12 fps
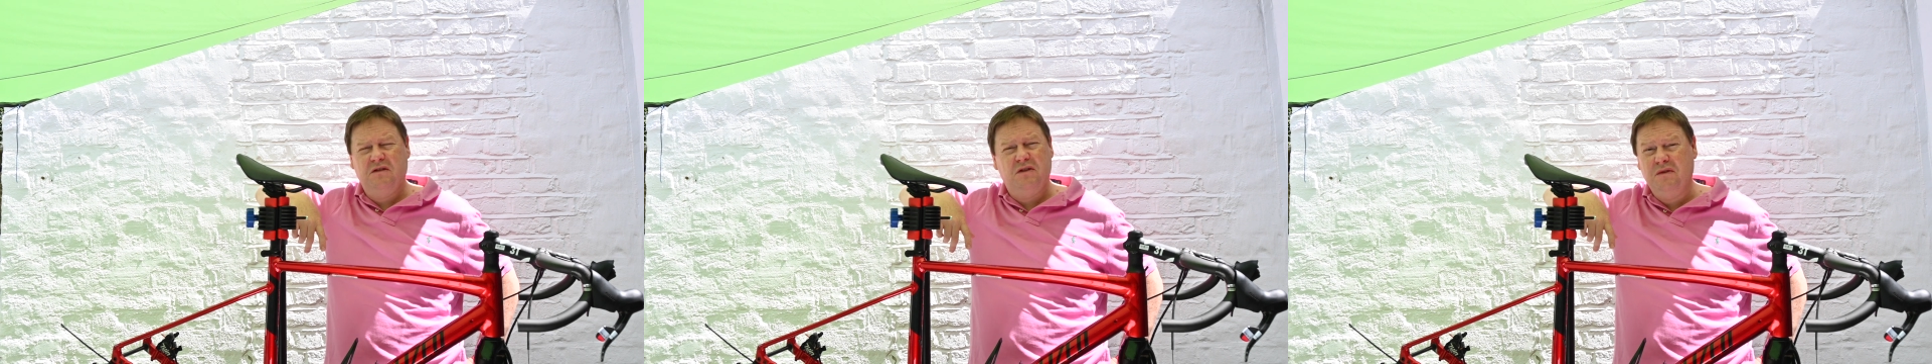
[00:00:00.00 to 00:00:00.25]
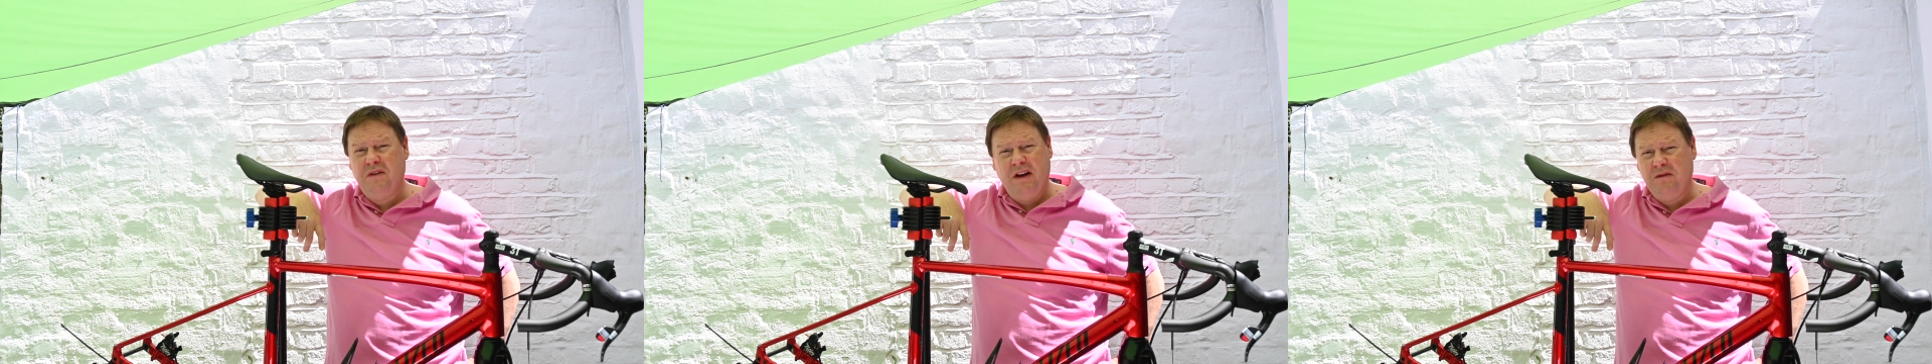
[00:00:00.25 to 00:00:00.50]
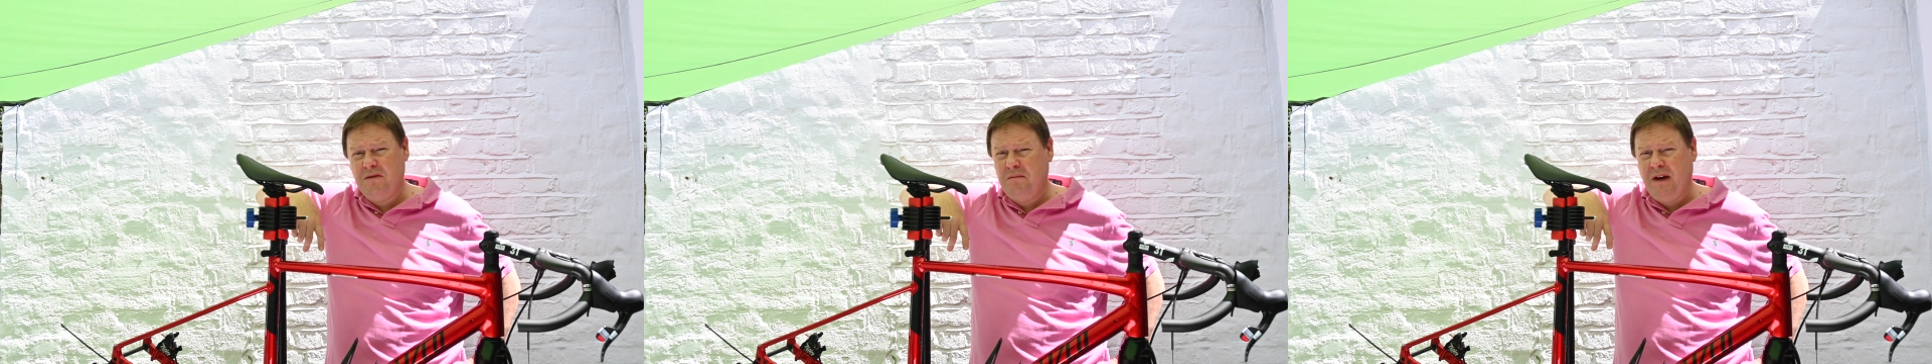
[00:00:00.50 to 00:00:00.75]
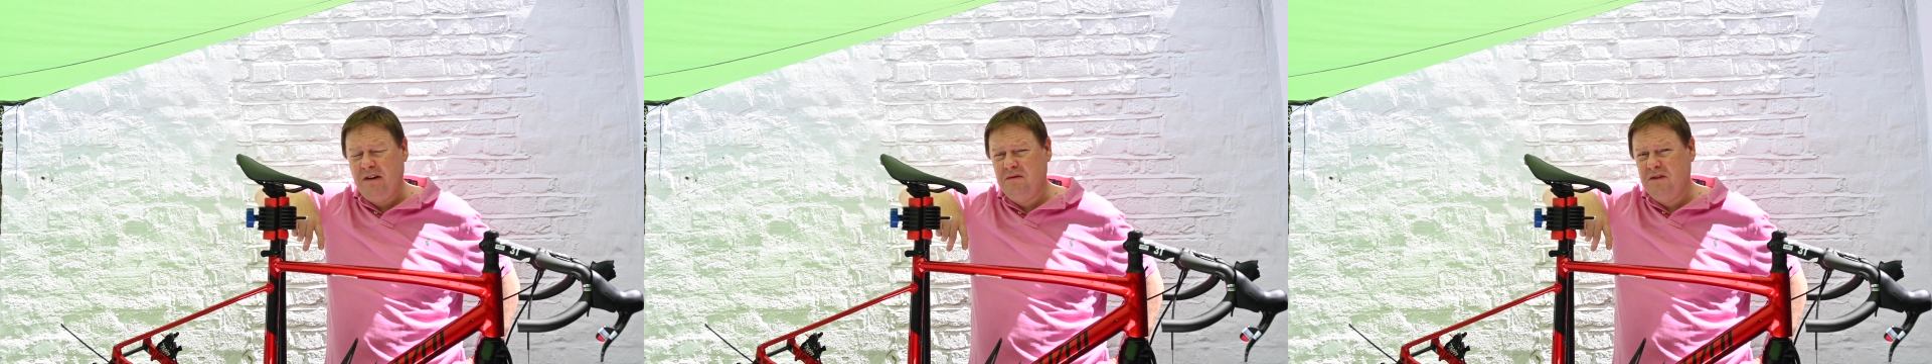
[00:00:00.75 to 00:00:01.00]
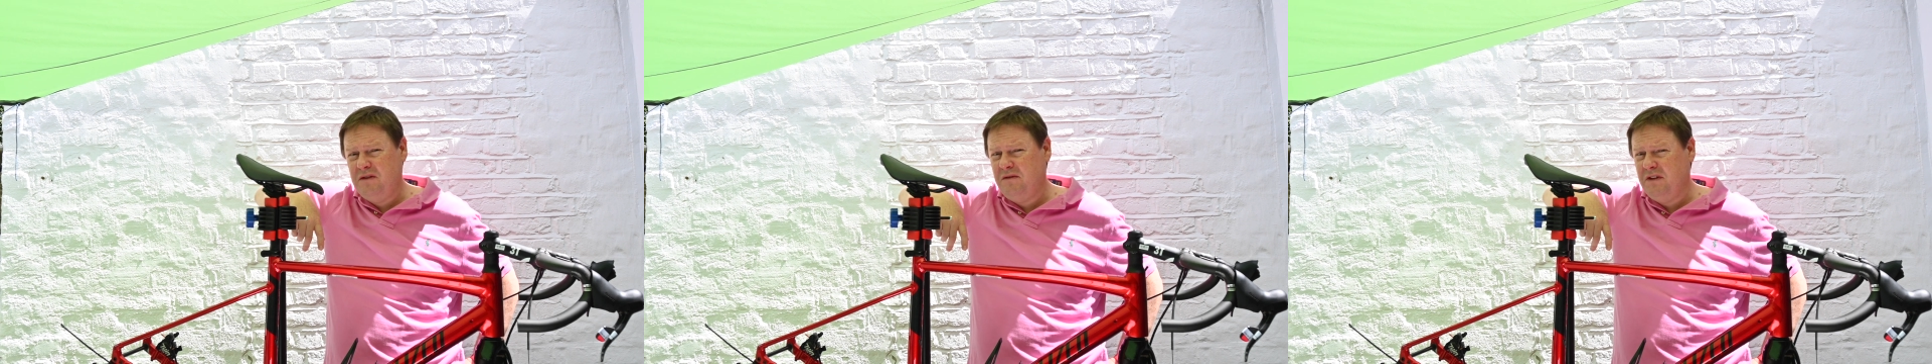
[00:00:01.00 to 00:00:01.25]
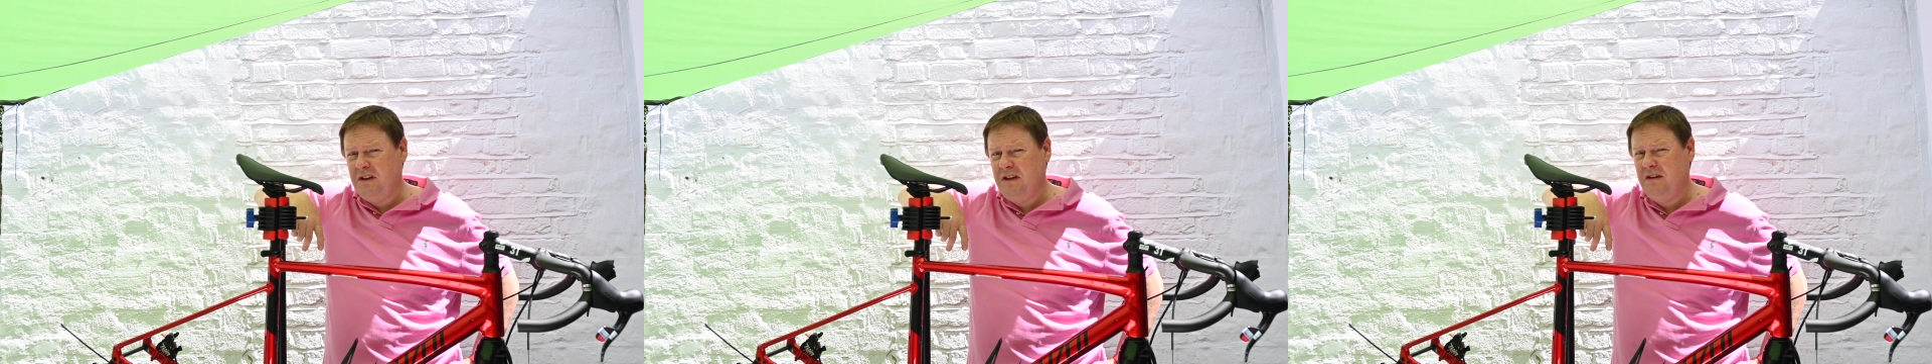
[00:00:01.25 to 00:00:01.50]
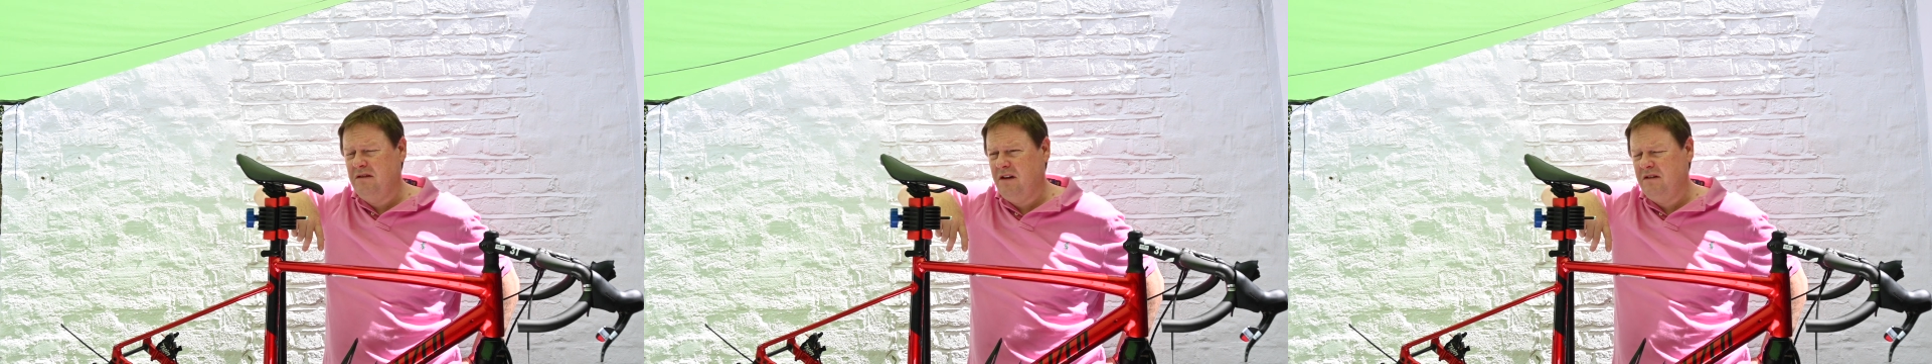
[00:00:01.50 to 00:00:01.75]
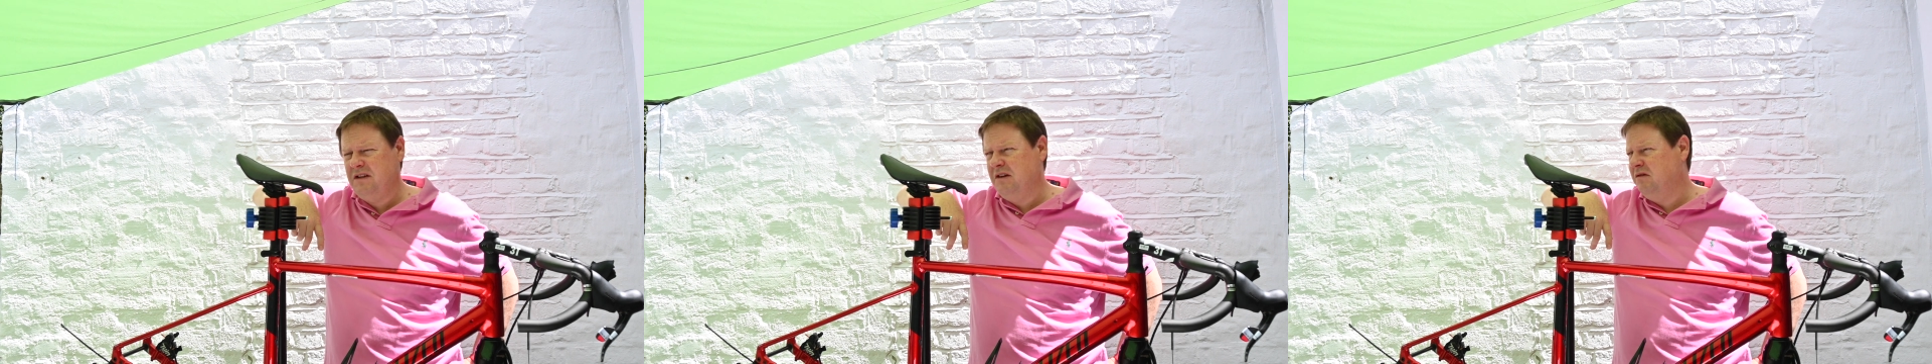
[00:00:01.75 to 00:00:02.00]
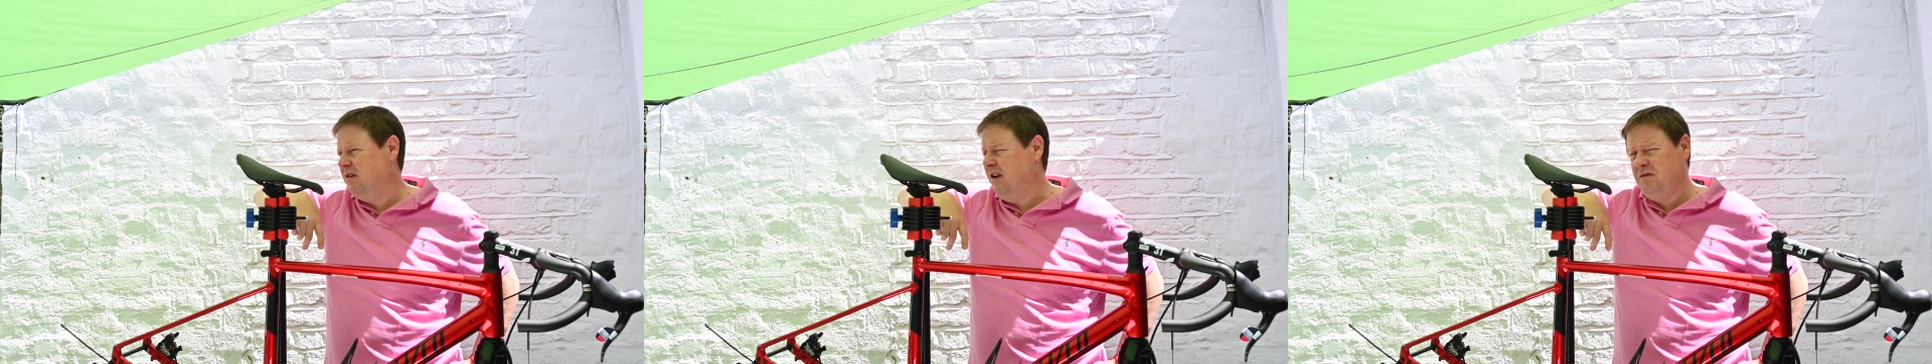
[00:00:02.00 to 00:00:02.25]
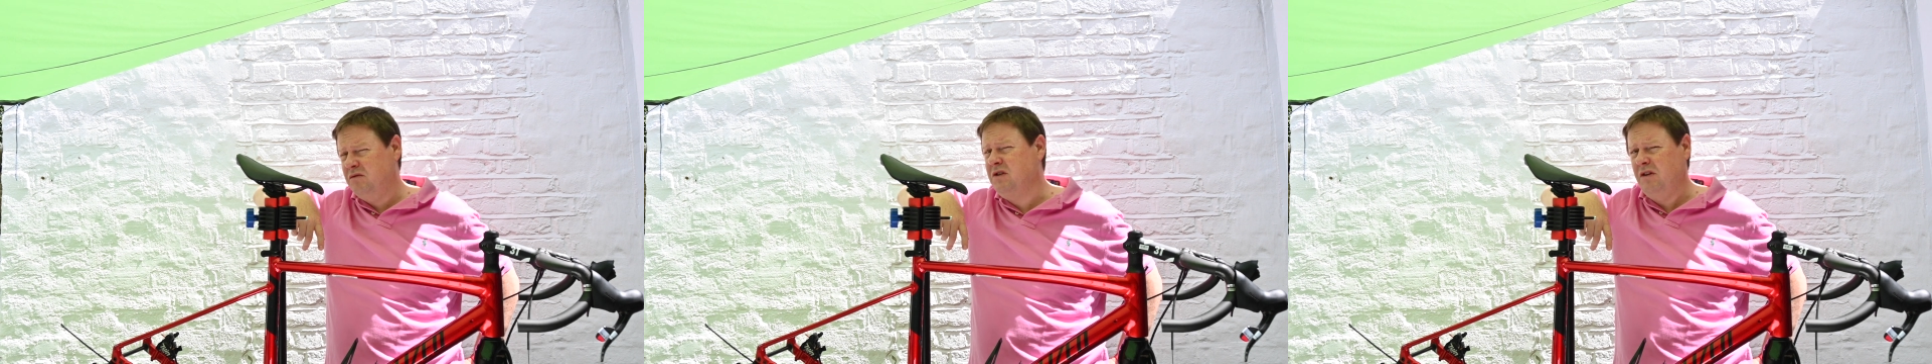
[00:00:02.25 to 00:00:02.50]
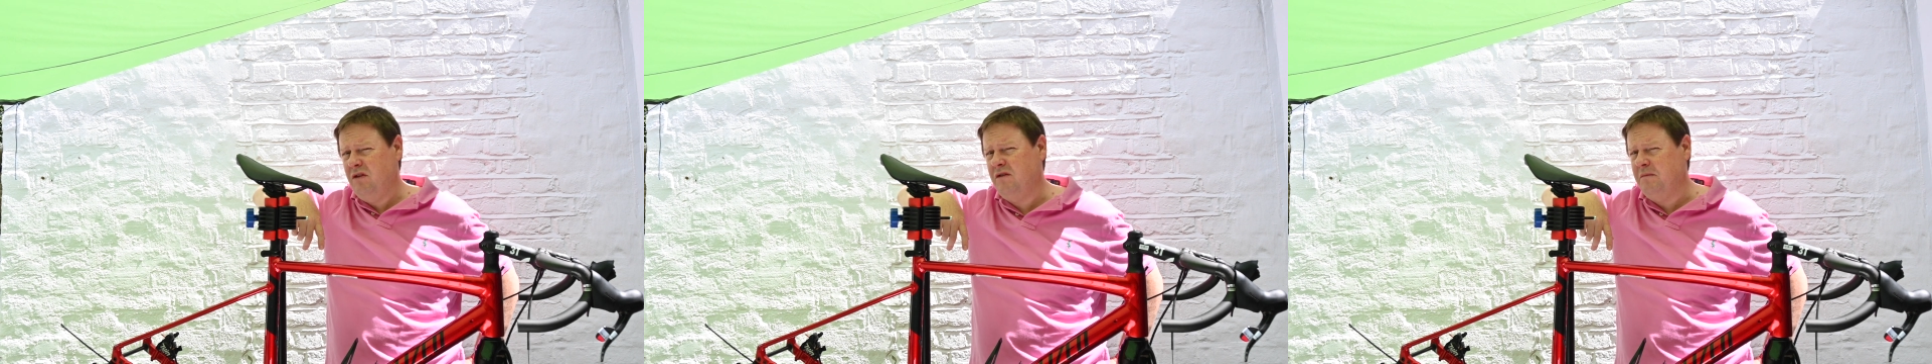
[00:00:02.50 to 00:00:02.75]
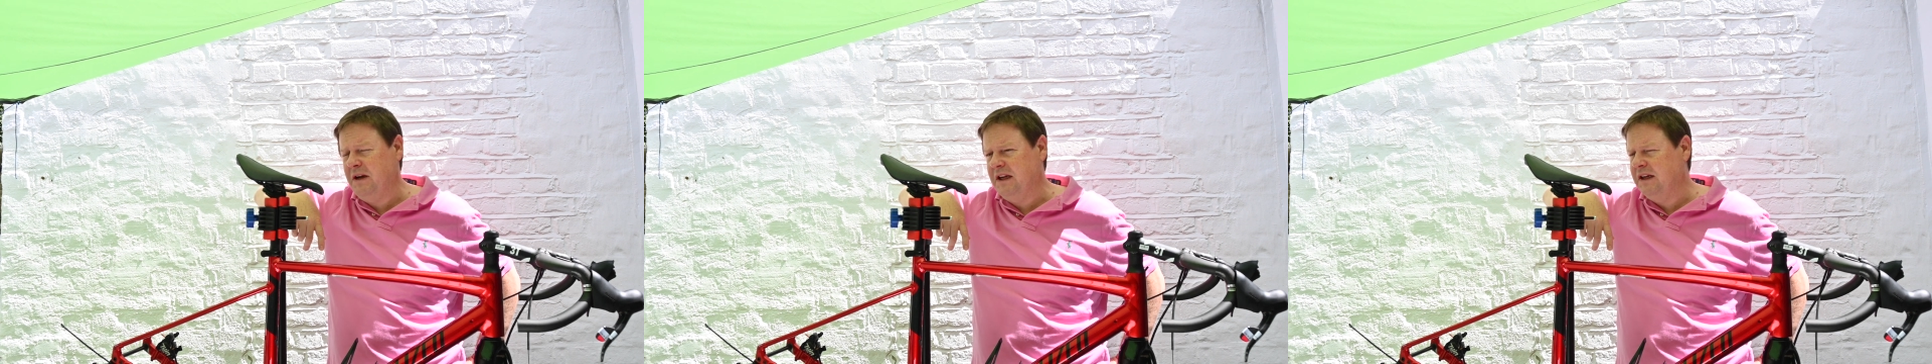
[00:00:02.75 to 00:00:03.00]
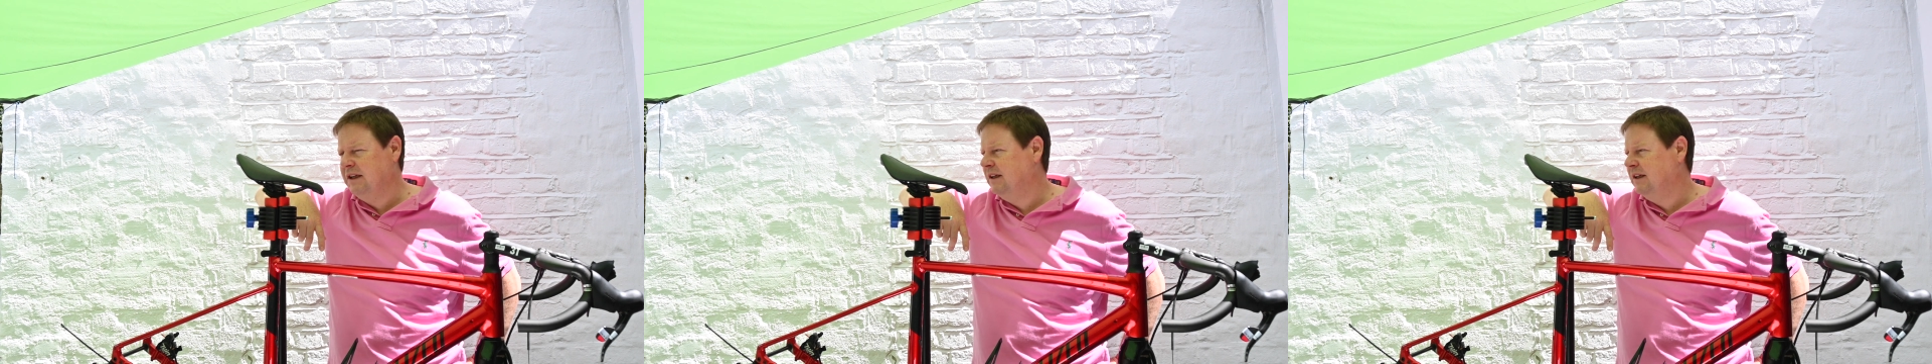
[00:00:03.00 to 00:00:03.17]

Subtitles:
2,000 pounds for the Ultec. It was a lot of money.